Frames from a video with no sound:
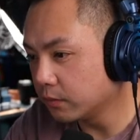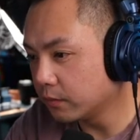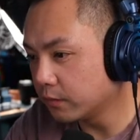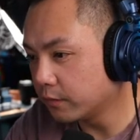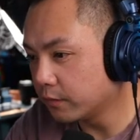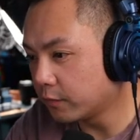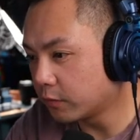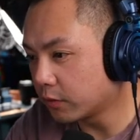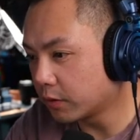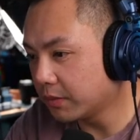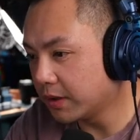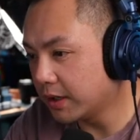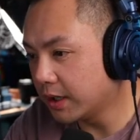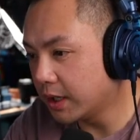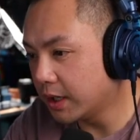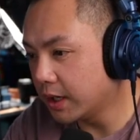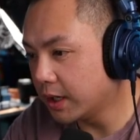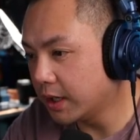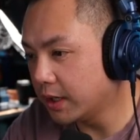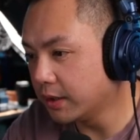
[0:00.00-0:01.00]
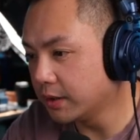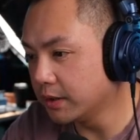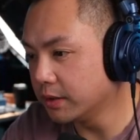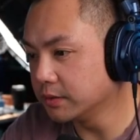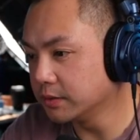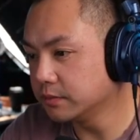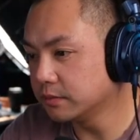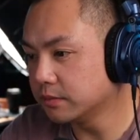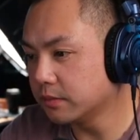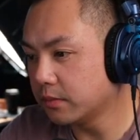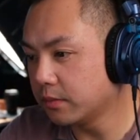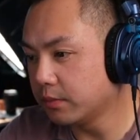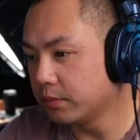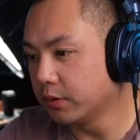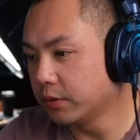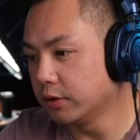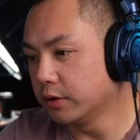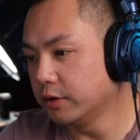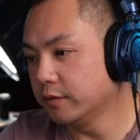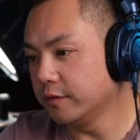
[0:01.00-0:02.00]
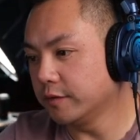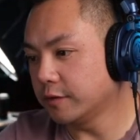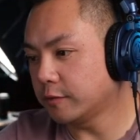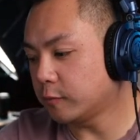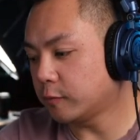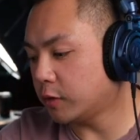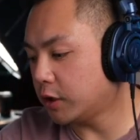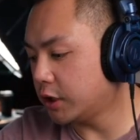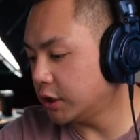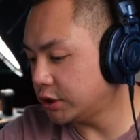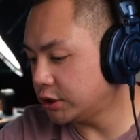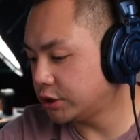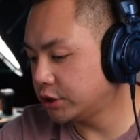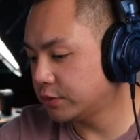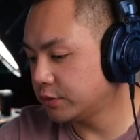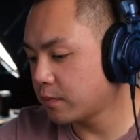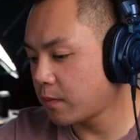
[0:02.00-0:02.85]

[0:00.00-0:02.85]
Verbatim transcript: for my Lova watch.